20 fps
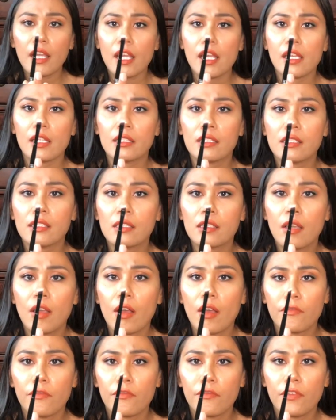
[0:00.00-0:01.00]
It's
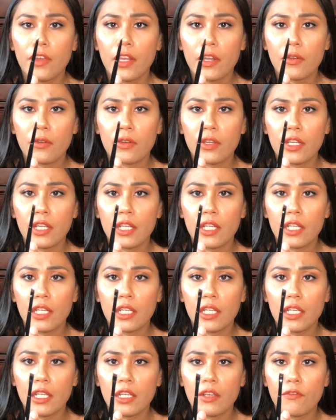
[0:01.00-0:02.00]

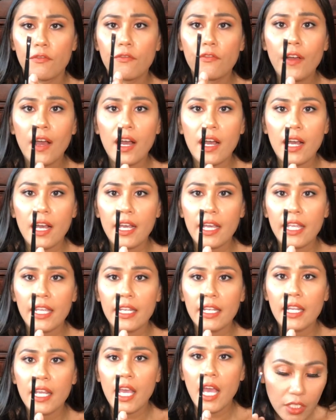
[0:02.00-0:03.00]
very
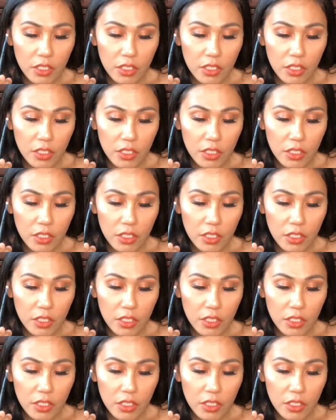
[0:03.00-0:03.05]
fine.